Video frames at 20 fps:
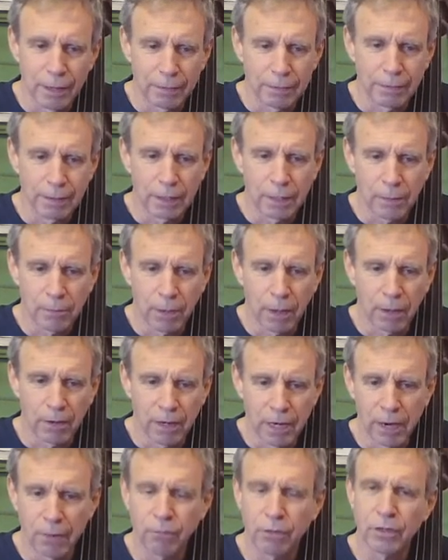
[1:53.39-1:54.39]
think about
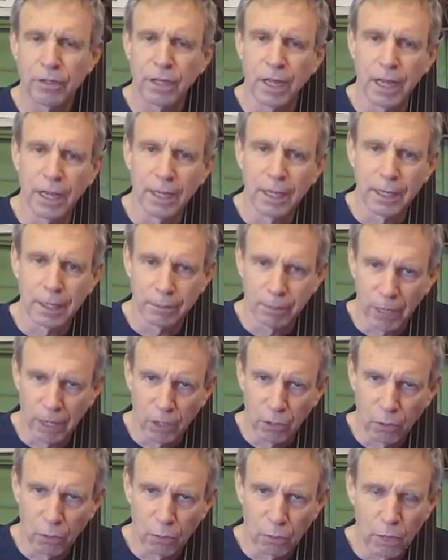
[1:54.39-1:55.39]
every day in my
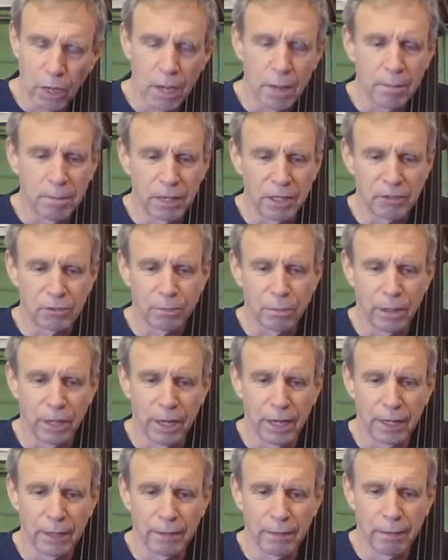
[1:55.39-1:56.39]
own bass
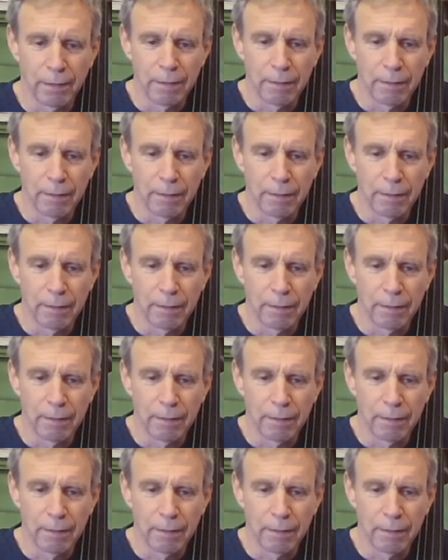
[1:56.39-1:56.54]
playing